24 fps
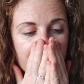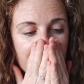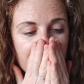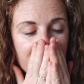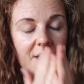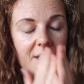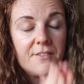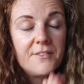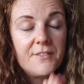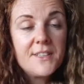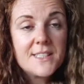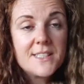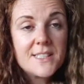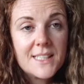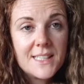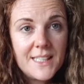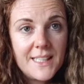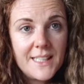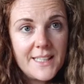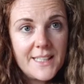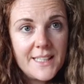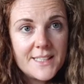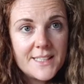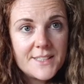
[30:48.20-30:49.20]

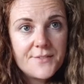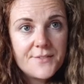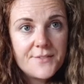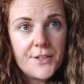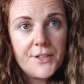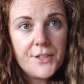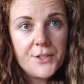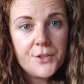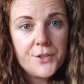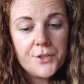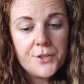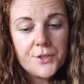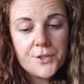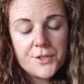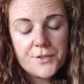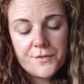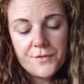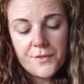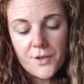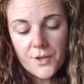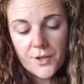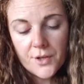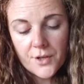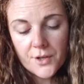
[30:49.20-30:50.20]
Physically, it's very good
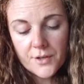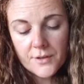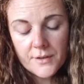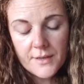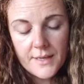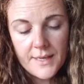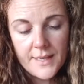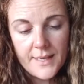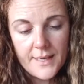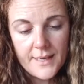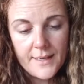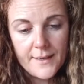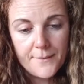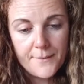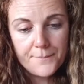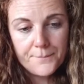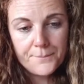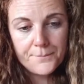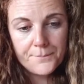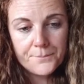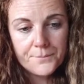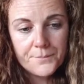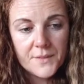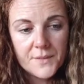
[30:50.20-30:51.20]
for
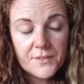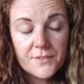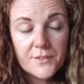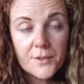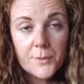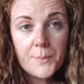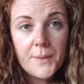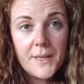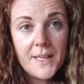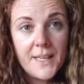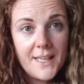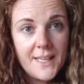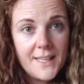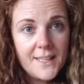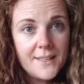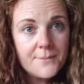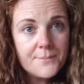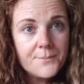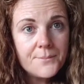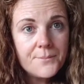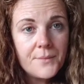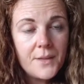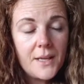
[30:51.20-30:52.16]
pain.